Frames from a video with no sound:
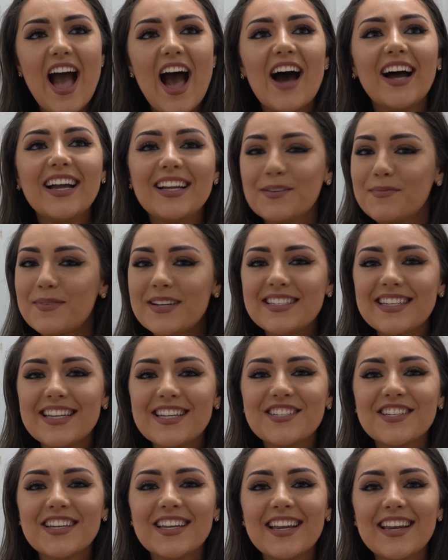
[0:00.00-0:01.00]
I'll be
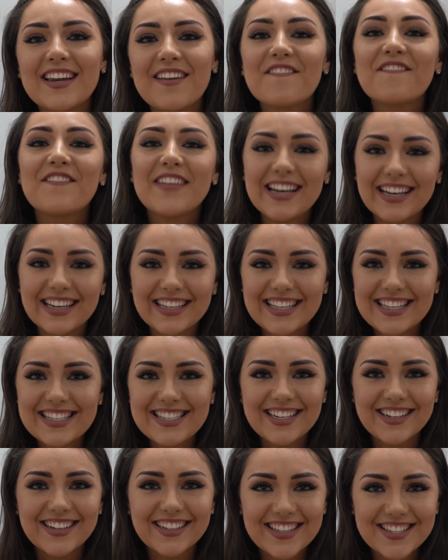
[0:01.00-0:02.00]
teaching fiddle this
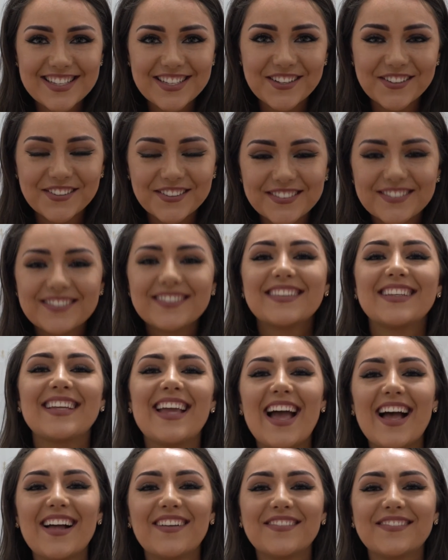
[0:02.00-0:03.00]
year. fiddle, yeah. Yeah.